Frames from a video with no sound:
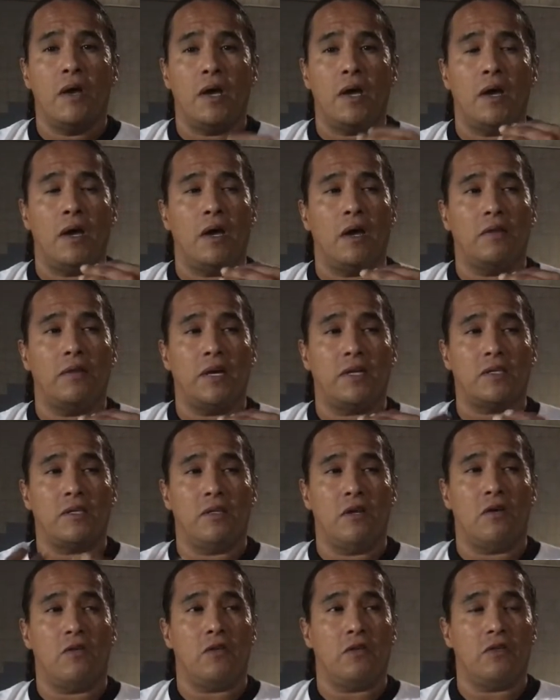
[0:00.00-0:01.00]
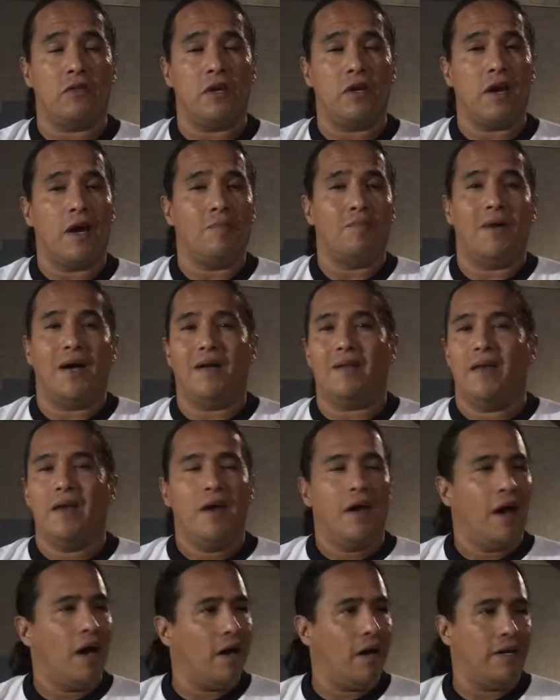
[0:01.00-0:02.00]
And that's another thing.
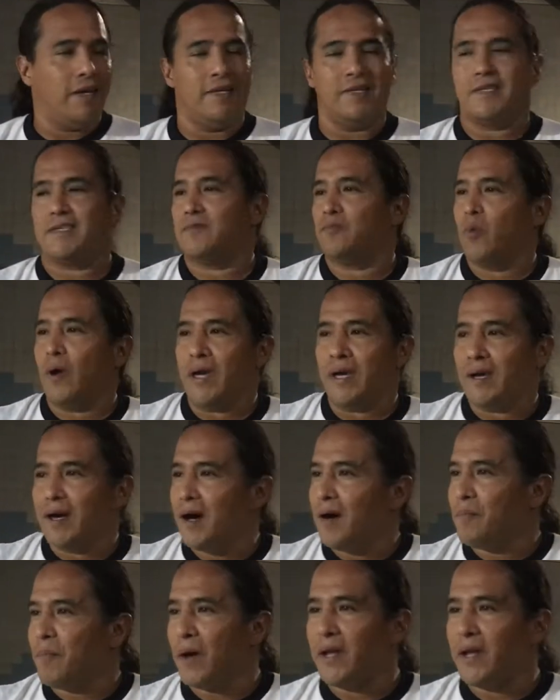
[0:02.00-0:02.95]
I didn't wake up,